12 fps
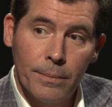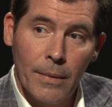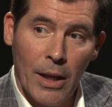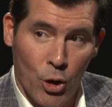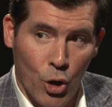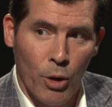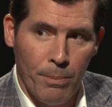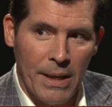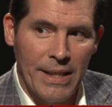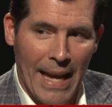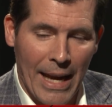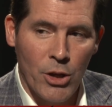It could be
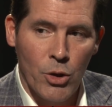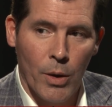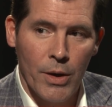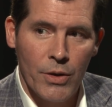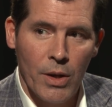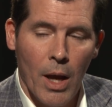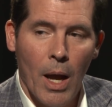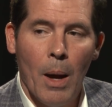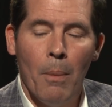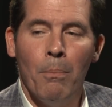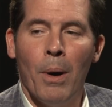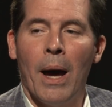dangerous,
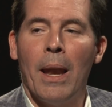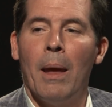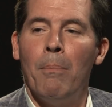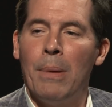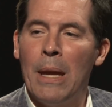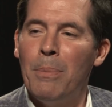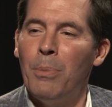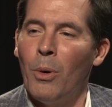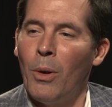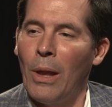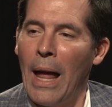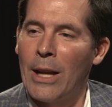but
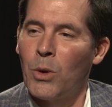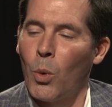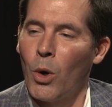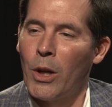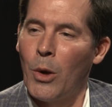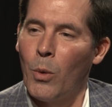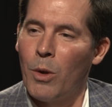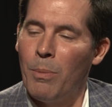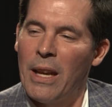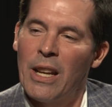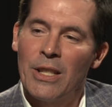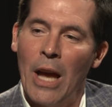people liked working with me
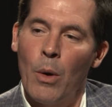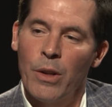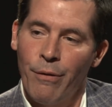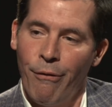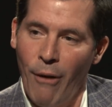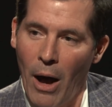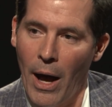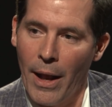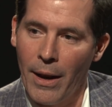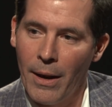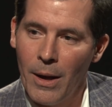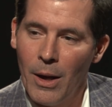because I was fun.